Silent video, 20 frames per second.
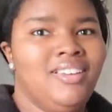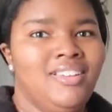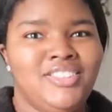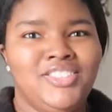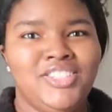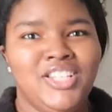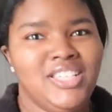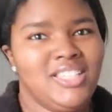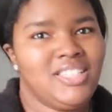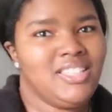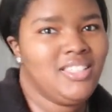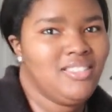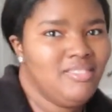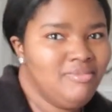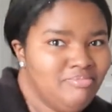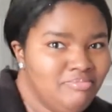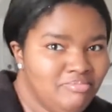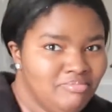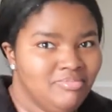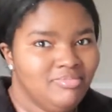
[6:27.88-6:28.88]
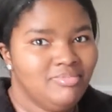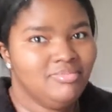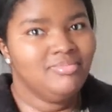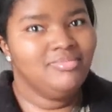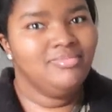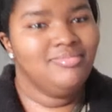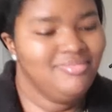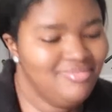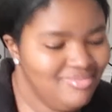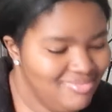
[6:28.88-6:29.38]
Just,
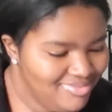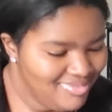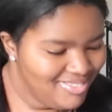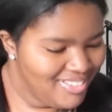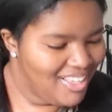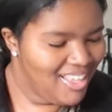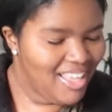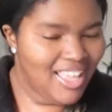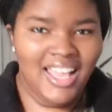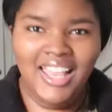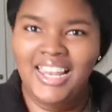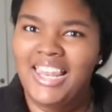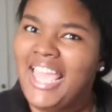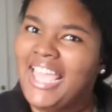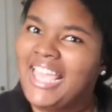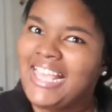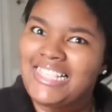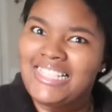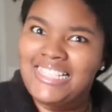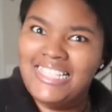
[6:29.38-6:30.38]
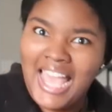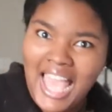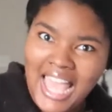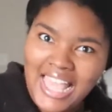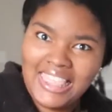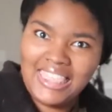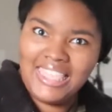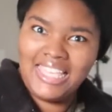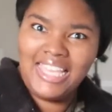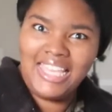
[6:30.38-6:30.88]
like,
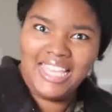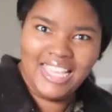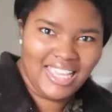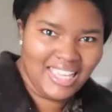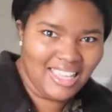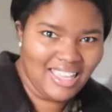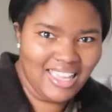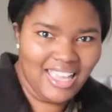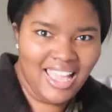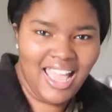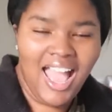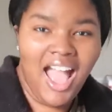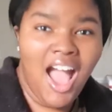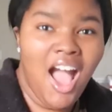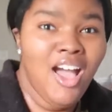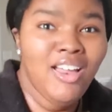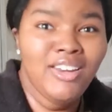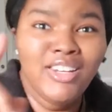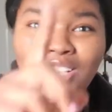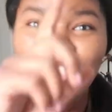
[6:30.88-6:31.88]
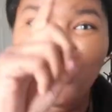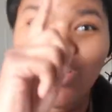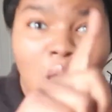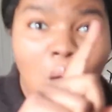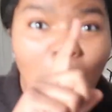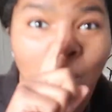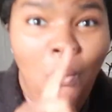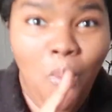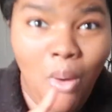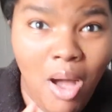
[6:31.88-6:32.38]
it's nothing. I only
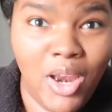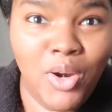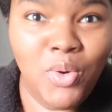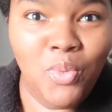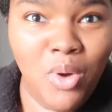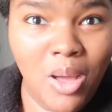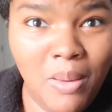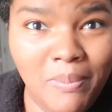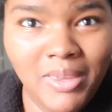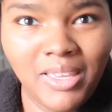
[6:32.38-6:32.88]
saw one